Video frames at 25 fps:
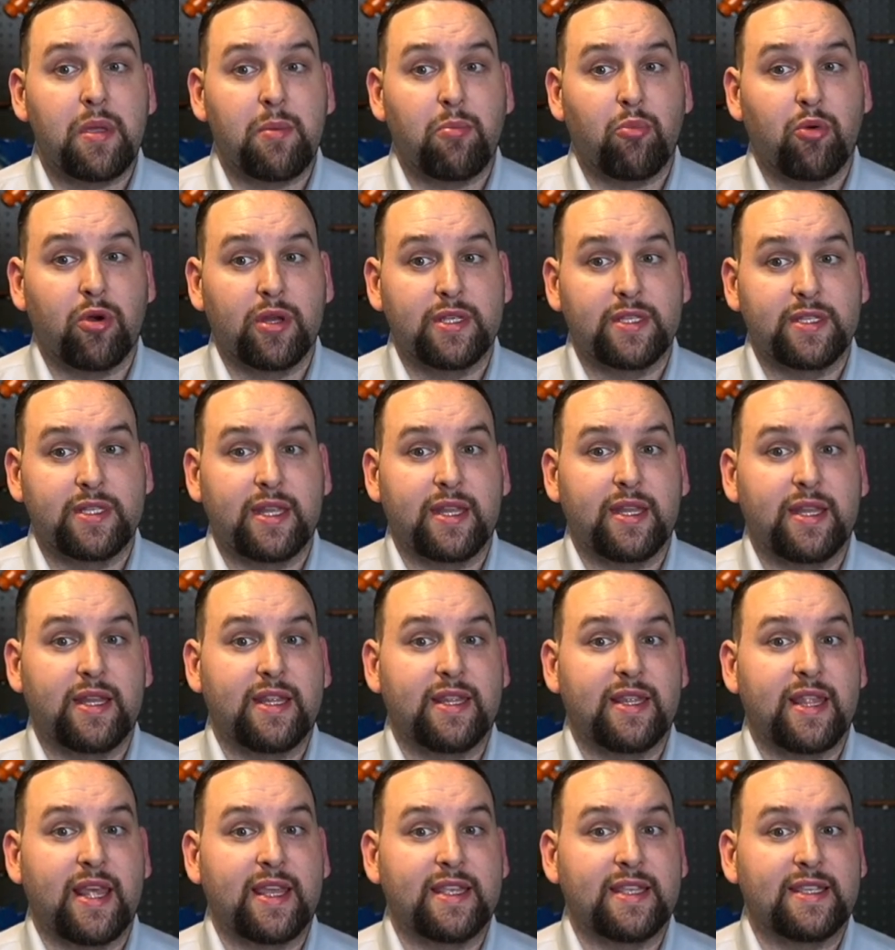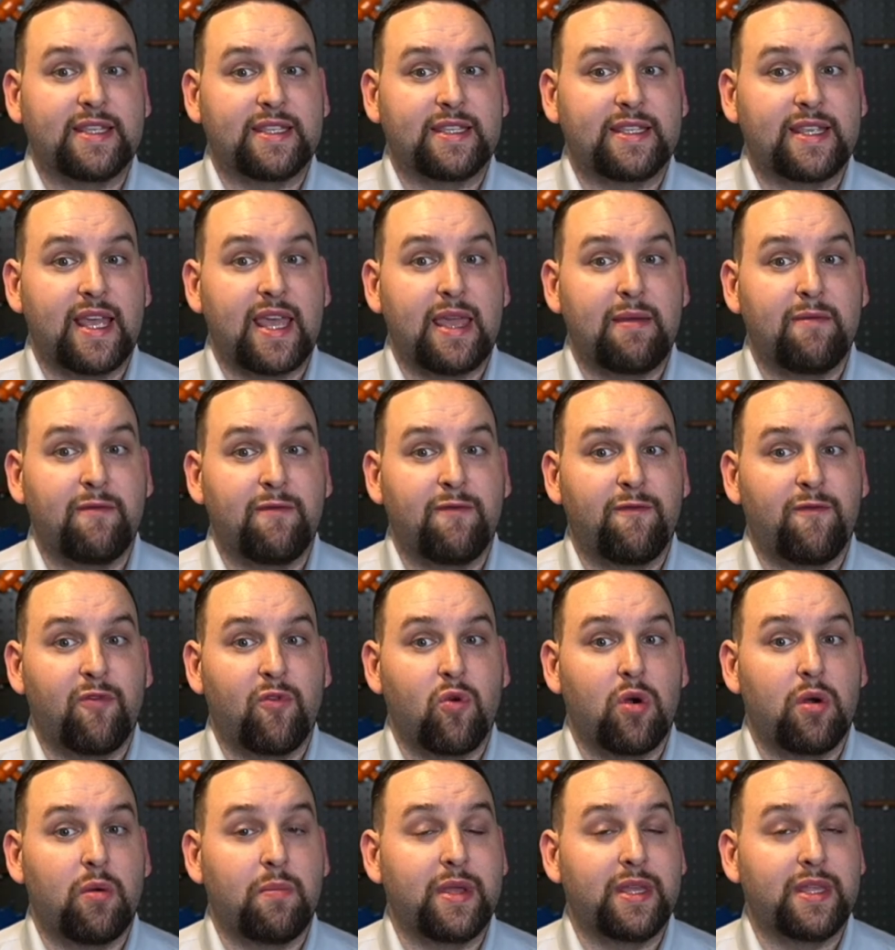presented in that same
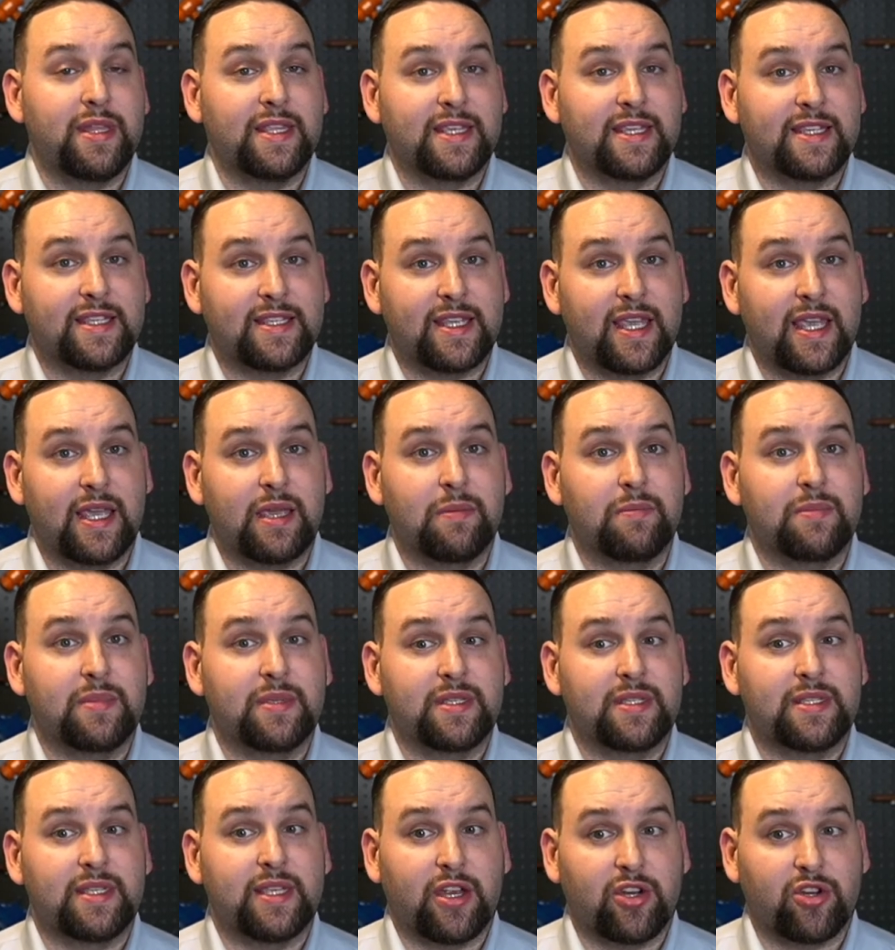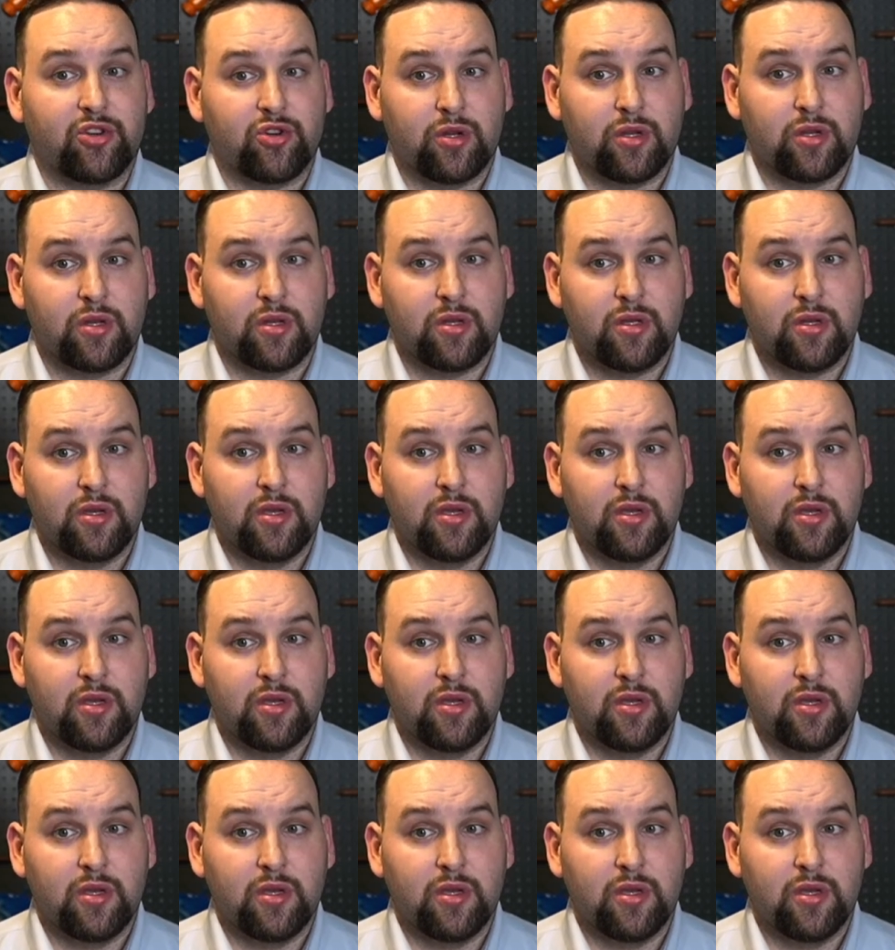form in the same session.